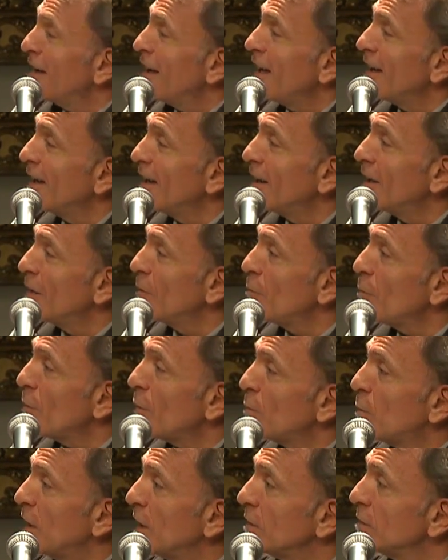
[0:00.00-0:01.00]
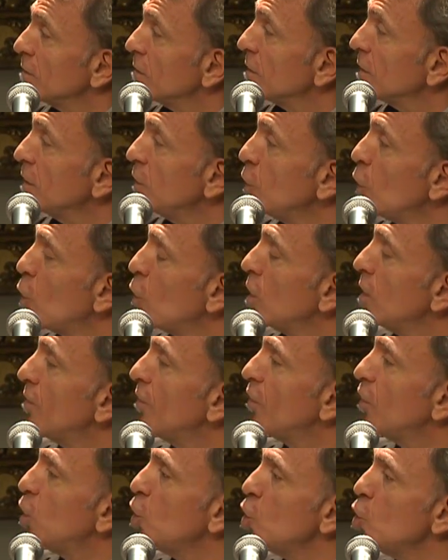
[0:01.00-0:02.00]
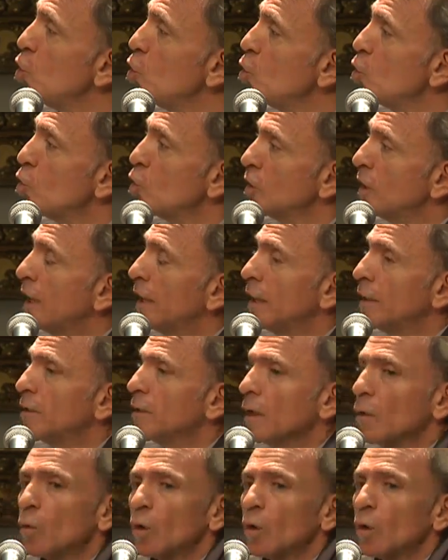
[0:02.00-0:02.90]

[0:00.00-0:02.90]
But, you know, if you can,